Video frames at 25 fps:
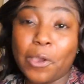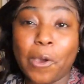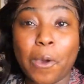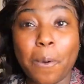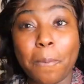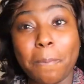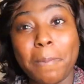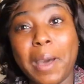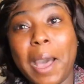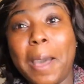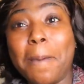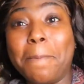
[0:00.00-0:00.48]

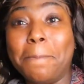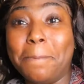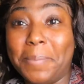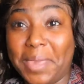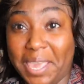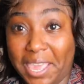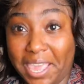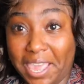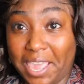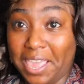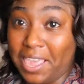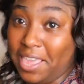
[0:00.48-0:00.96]
on my
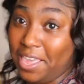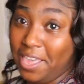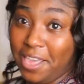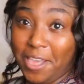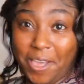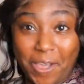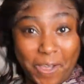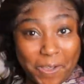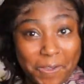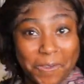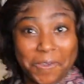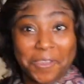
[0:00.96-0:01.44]
bit.
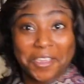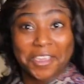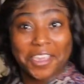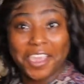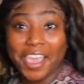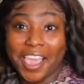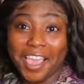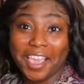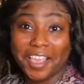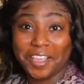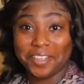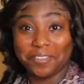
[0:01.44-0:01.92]

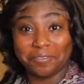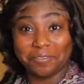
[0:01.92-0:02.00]
Okay.